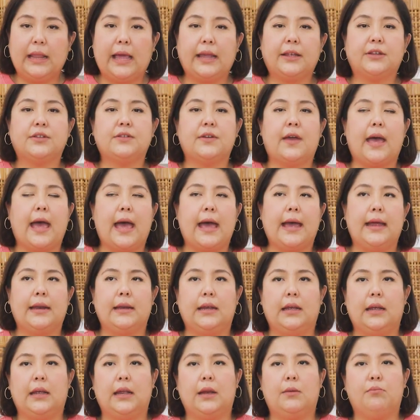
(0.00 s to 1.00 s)
like to add
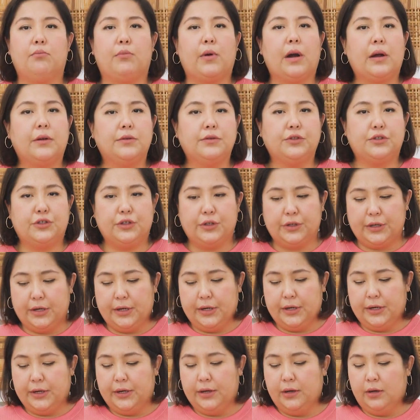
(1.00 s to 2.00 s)
in brown
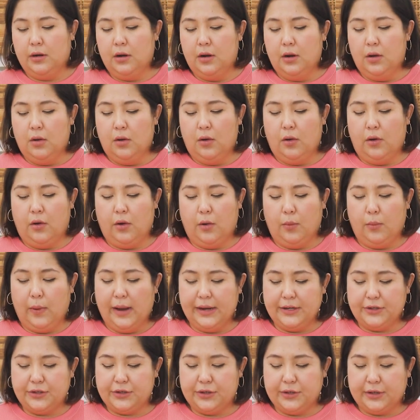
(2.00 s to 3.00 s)
sugar or
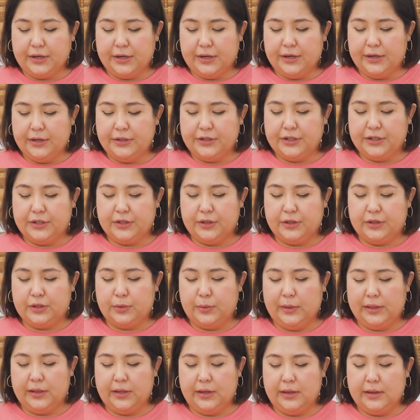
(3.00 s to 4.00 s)
white sugar just to
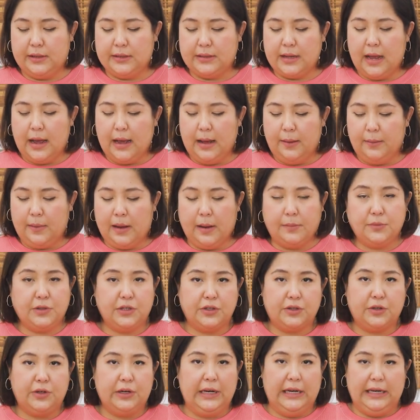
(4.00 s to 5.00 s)
sweeten this up. I'm
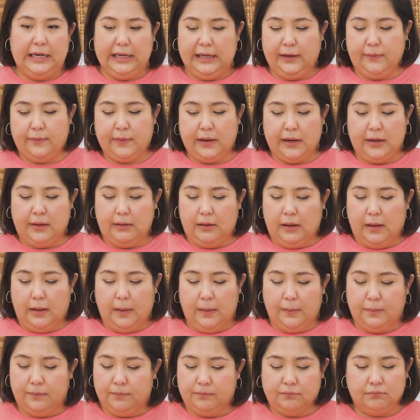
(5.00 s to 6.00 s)
just going to leave it
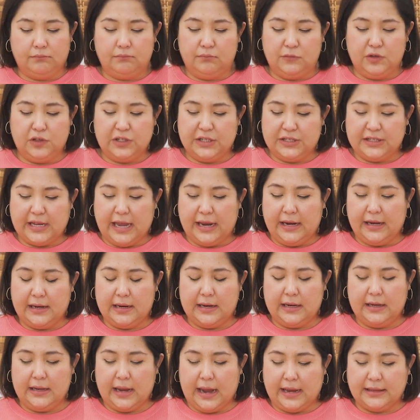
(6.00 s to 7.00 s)
just
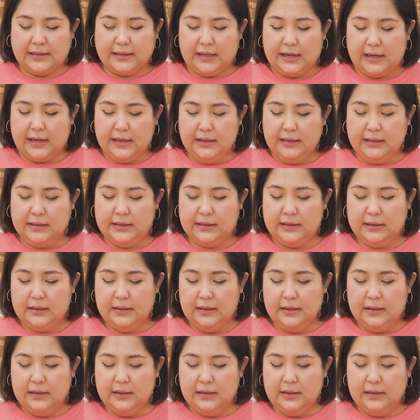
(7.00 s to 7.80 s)
as it is.